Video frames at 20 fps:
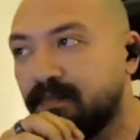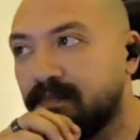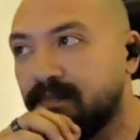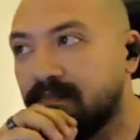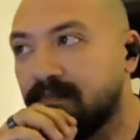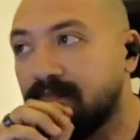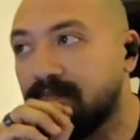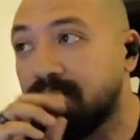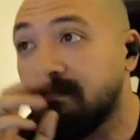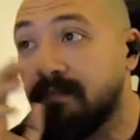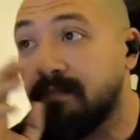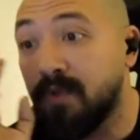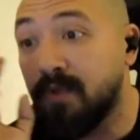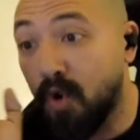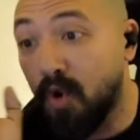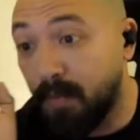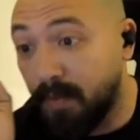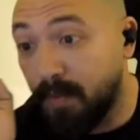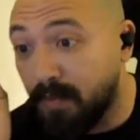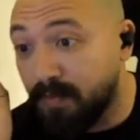
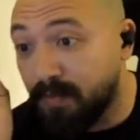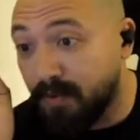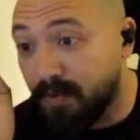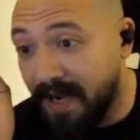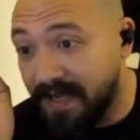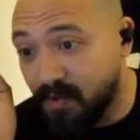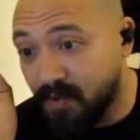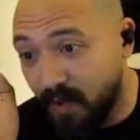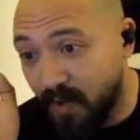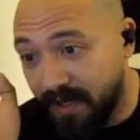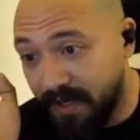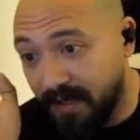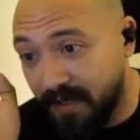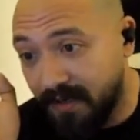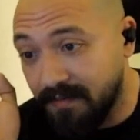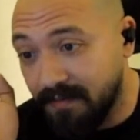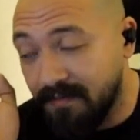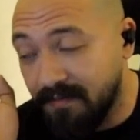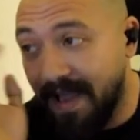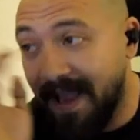Nobel Prize winner
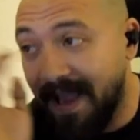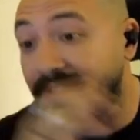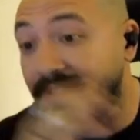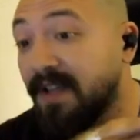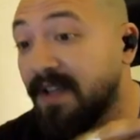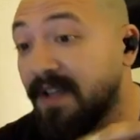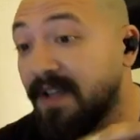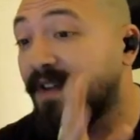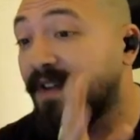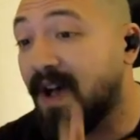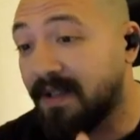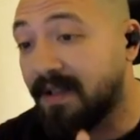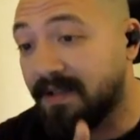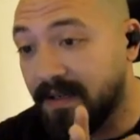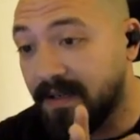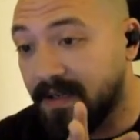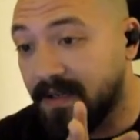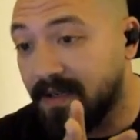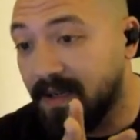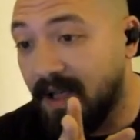and the
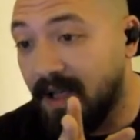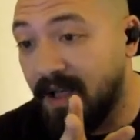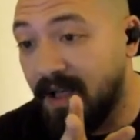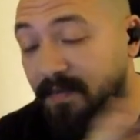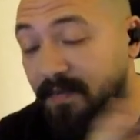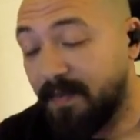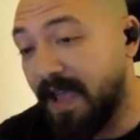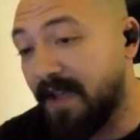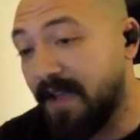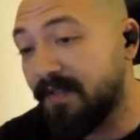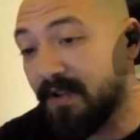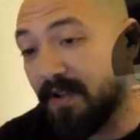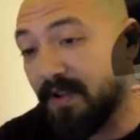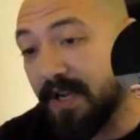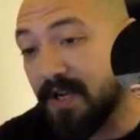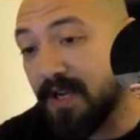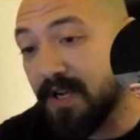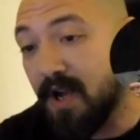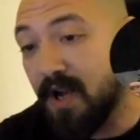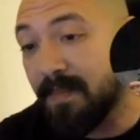father of behavioral
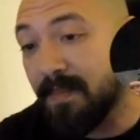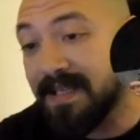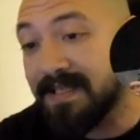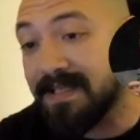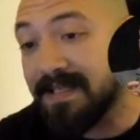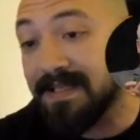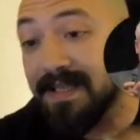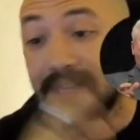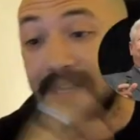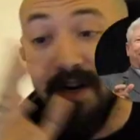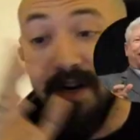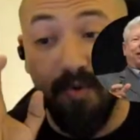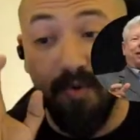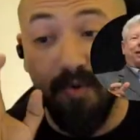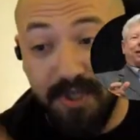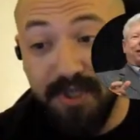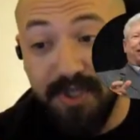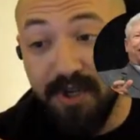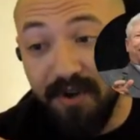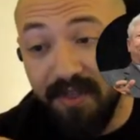economics,
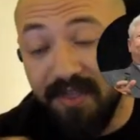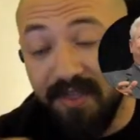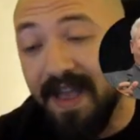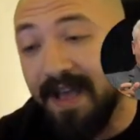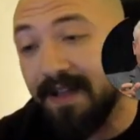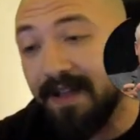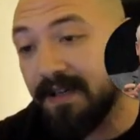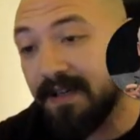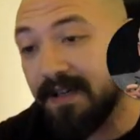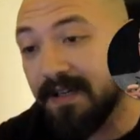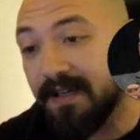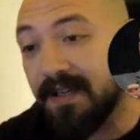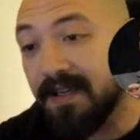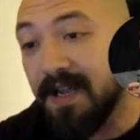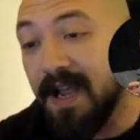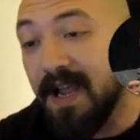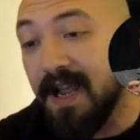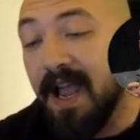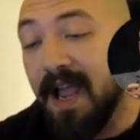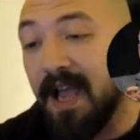Richard Thaler,
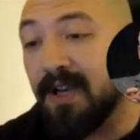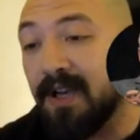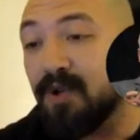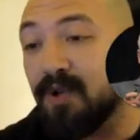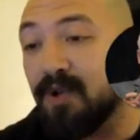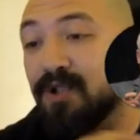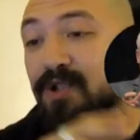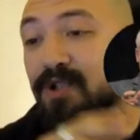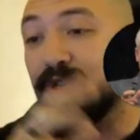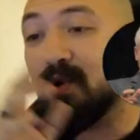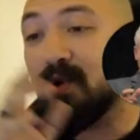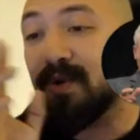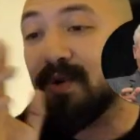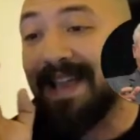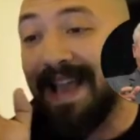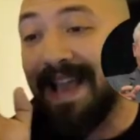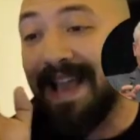and also Cass